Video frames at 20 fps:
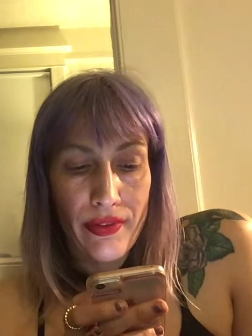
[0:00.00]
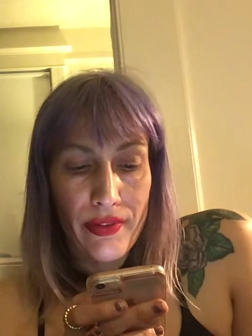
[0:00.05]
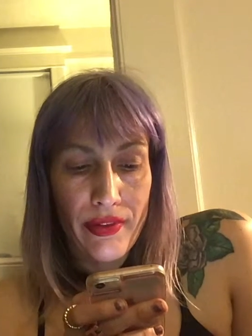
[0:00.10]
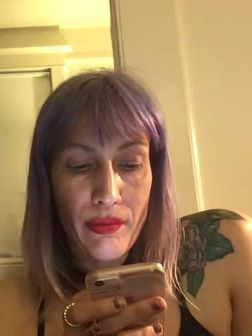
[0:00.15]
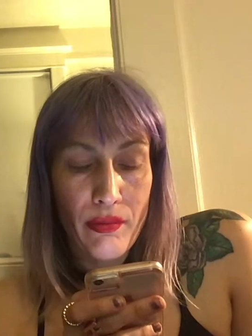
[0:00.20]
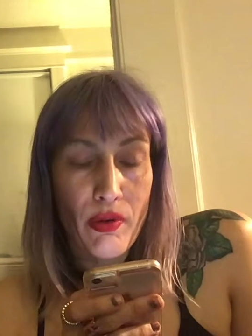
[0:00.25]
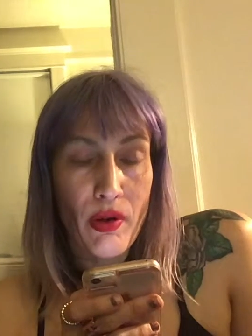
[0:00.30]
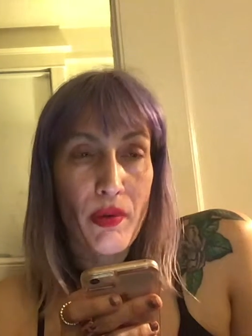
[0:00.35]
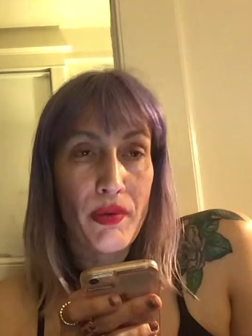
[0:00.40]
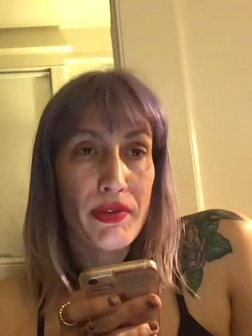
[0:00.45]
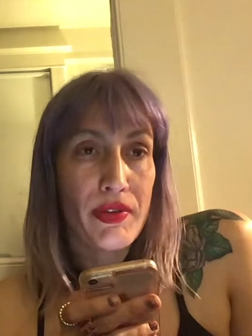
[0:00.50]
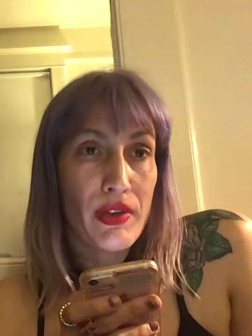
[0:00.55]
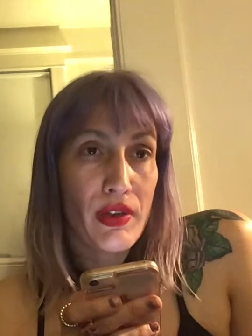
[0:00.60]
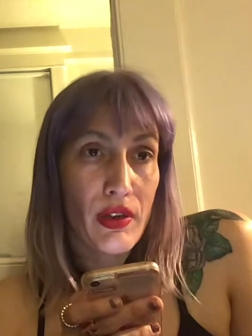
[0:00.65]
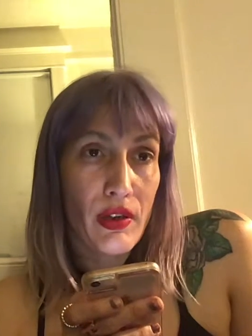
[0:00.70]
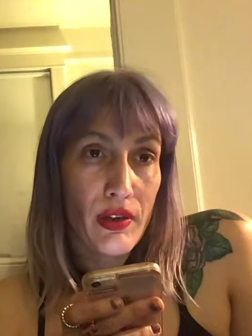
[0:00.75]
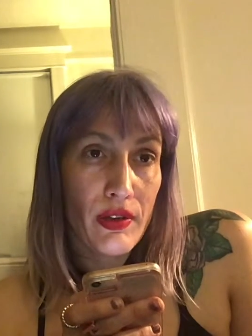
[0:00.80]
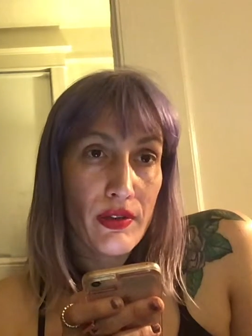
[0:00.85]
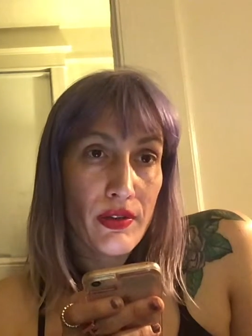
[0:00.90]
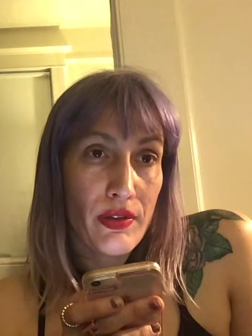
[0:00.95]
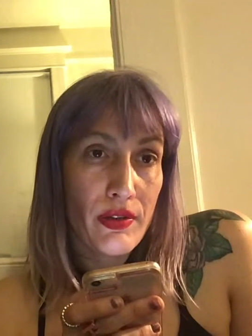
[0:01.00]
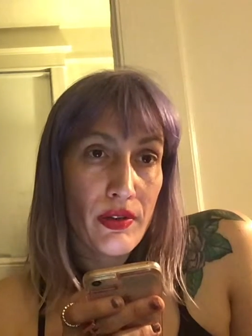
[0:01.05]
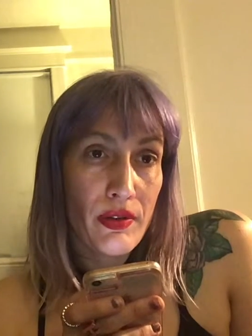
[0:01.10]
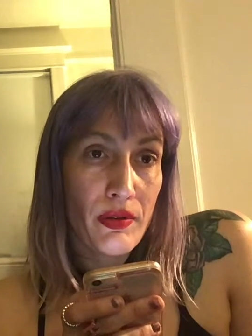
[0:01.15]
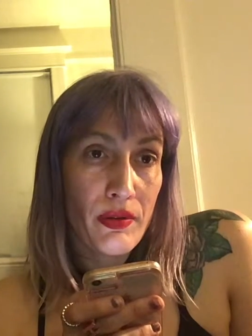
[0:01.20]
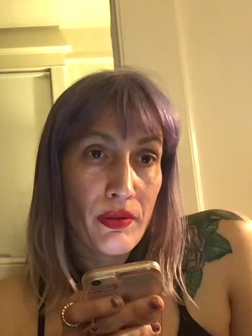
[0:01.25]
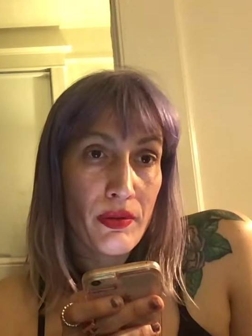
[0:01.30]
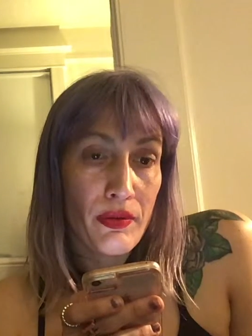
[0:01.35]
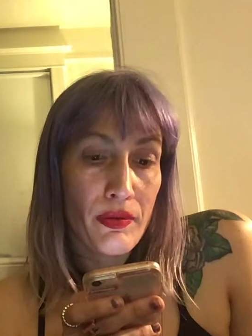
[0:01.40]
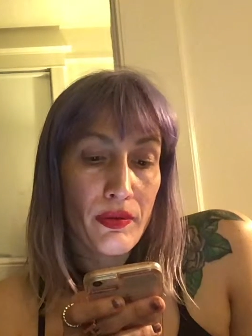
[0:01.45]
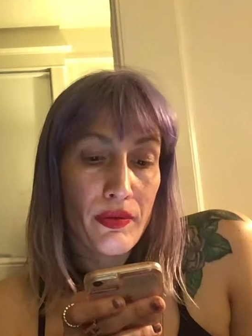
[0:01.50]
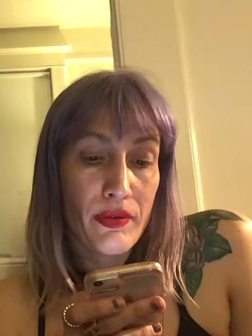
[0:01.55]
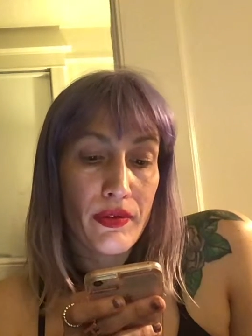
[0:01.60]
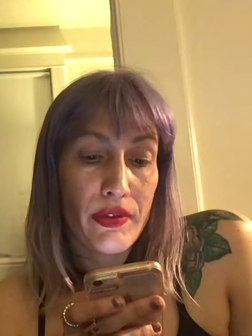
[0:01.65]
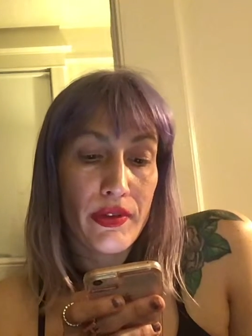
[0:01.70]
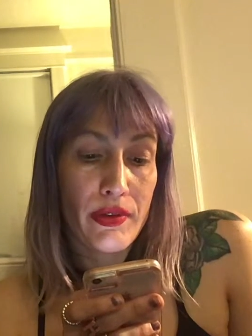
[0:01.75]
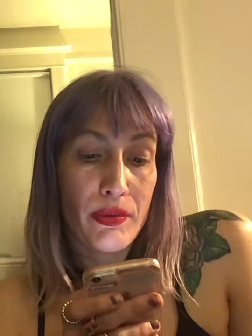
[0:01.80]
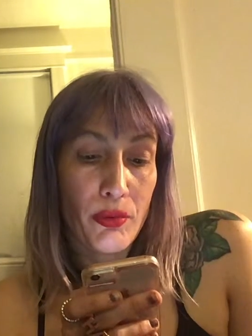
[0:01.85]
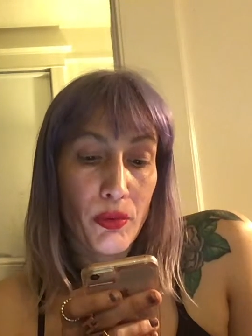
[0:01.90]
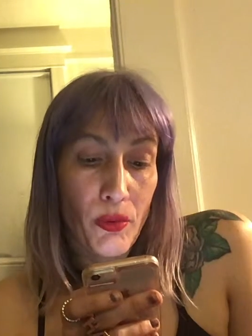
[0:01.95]
someone I was engaged to,
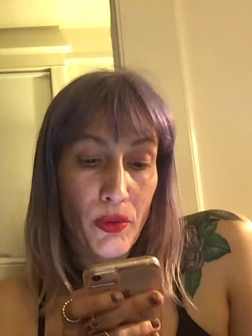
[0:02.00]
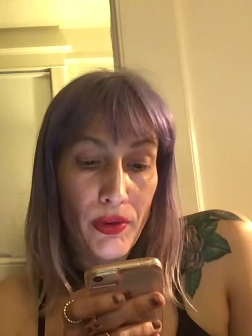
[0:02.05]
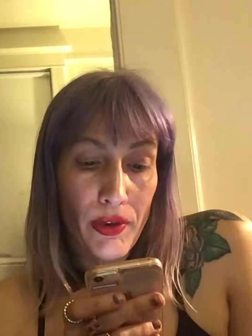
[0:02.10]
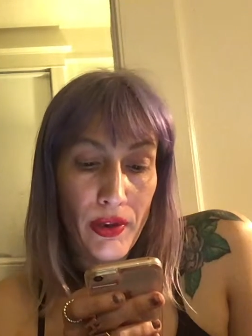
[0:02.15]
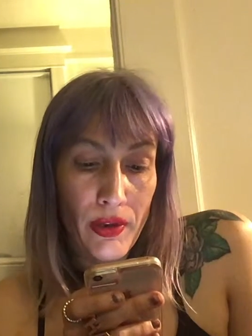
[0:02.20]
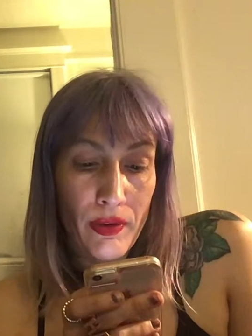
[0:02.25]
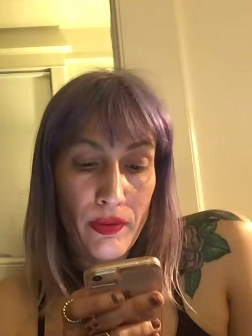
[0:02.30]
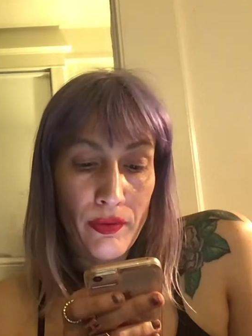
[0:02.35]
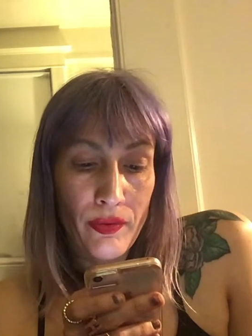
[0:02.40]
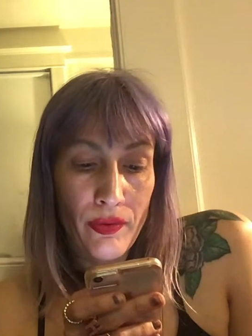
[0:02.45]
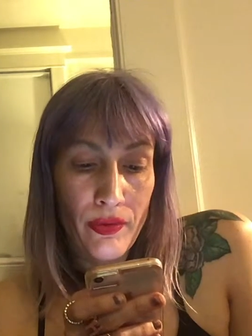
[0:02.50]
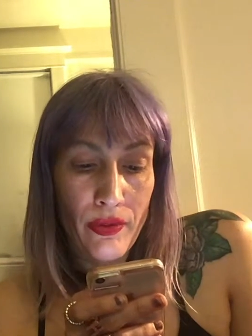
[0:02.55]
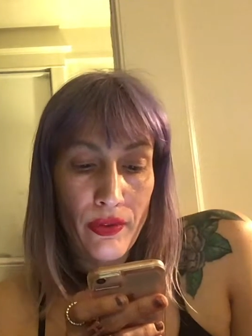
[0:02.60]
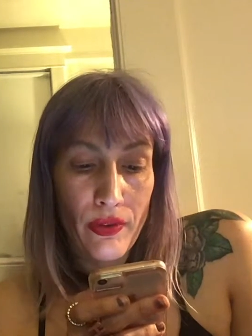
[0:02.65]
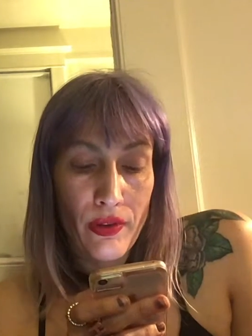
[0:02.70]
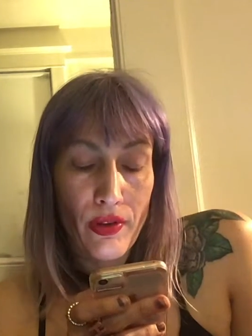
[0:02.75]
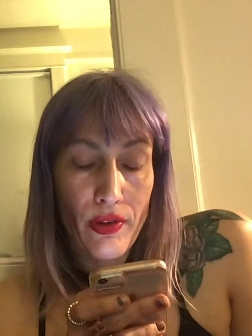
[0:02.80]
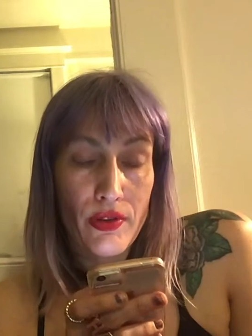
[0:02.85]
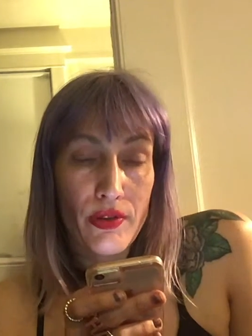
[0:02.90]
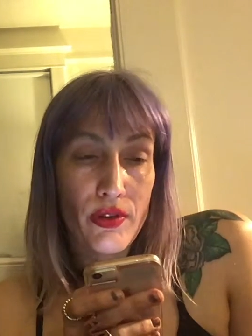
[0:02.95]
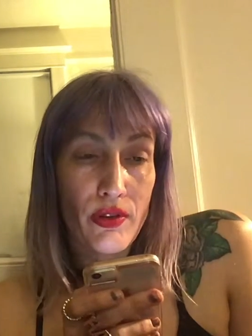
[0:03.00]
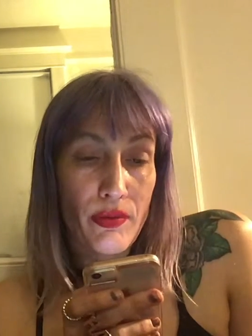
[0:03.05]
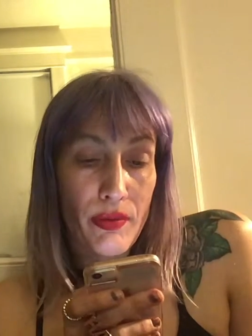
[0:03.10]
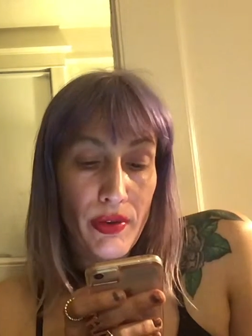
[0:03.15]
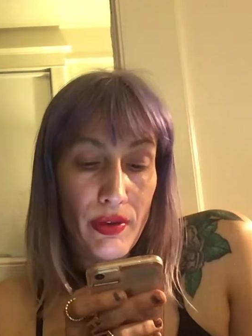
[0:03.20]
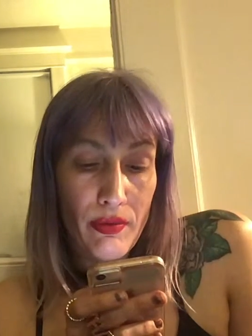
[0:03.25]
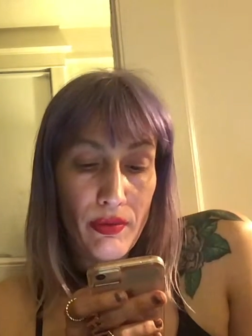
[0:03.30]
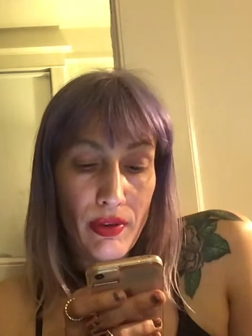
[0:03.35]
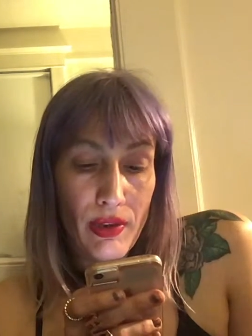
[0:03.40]
supporting, who drove me to